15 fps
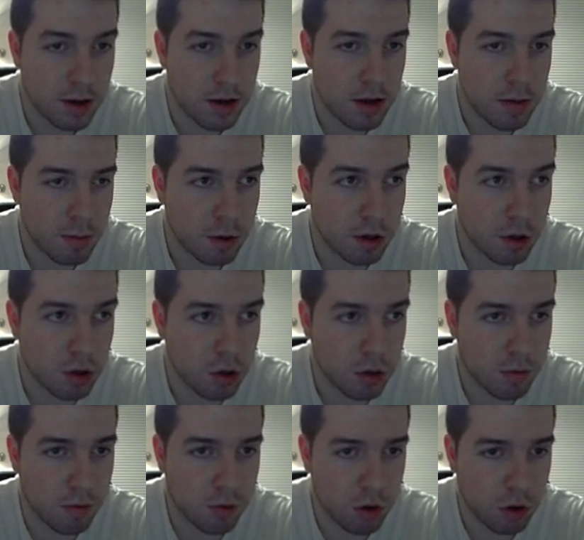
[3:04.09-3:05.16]
Molotov
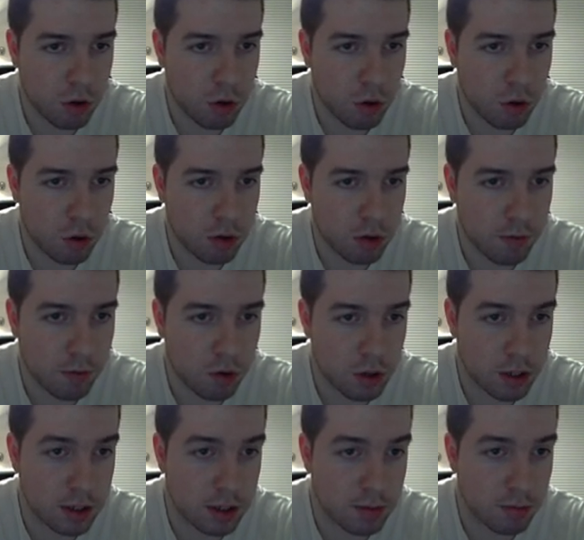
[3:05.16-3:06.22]
for cold
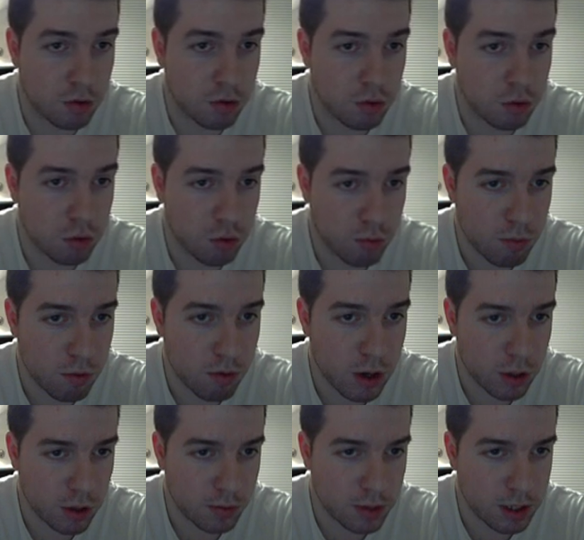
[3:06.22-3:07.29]
forces him to move out
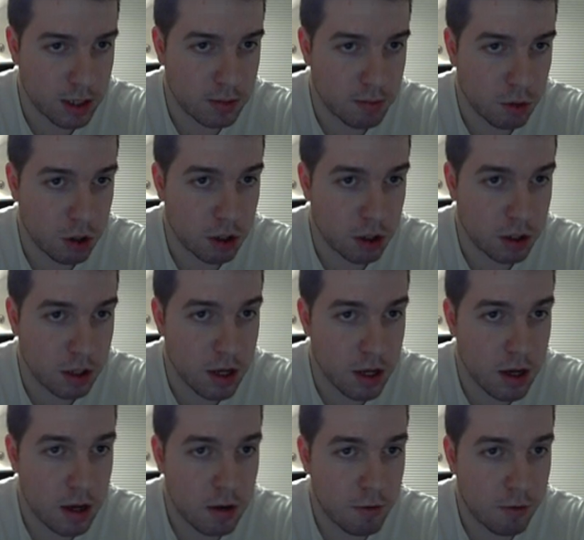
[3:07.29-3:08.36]
of this spot.
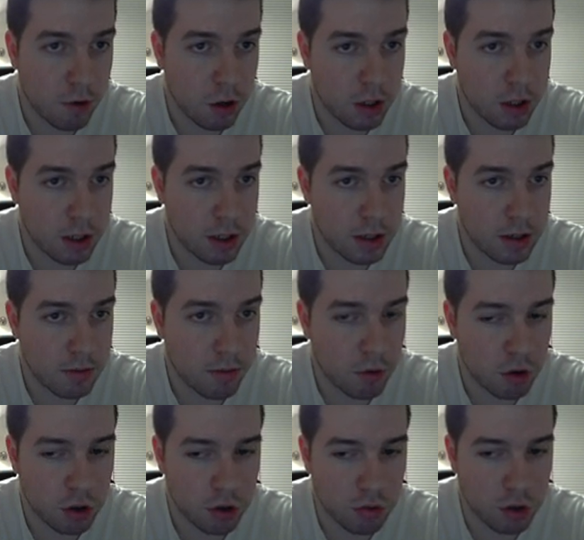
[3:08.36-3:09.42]
Fallen is
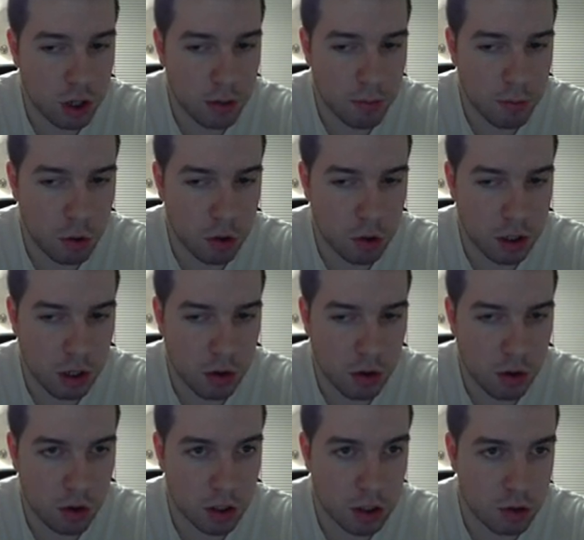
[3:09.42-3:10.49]
forced to jump on the
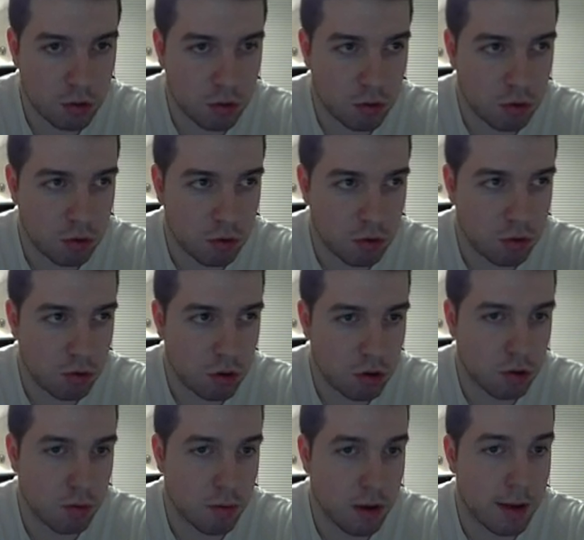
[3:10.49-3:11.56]
coils to
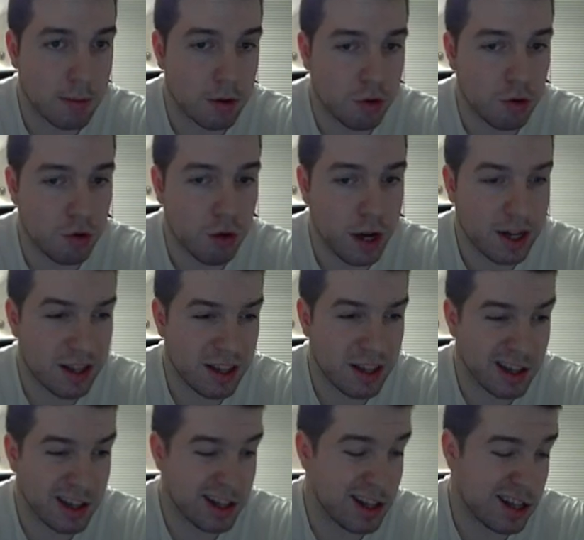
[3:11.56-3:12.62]
be able to do anything.
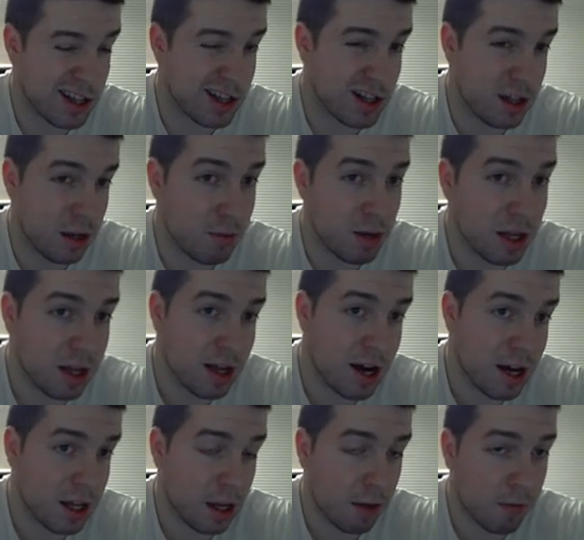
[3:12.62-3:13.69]
Since his teammate died,
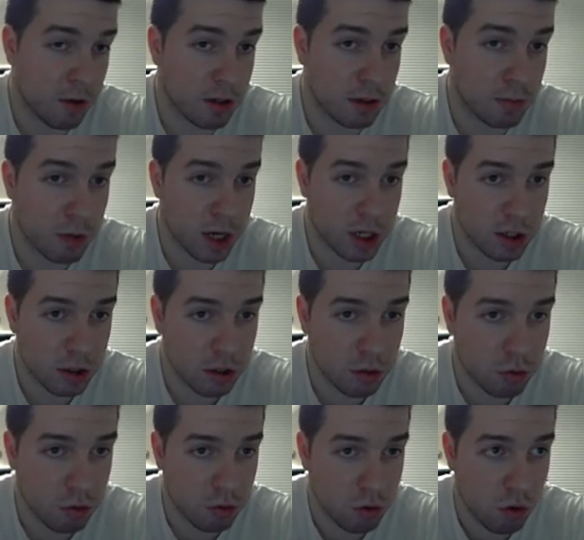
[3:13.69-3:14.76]
he feels pressure to
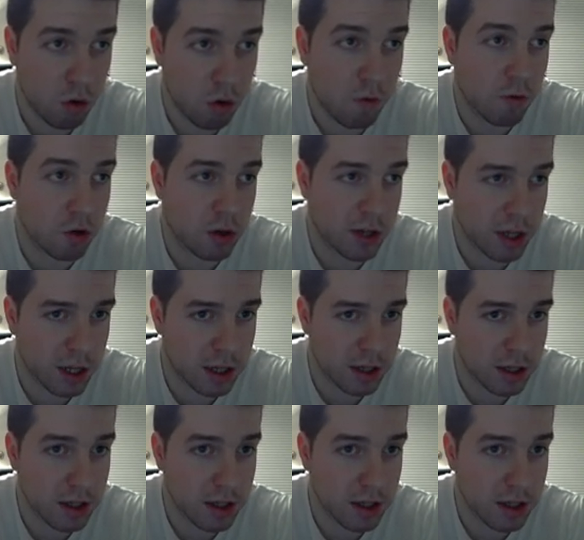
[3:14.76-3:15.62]
go for the kills.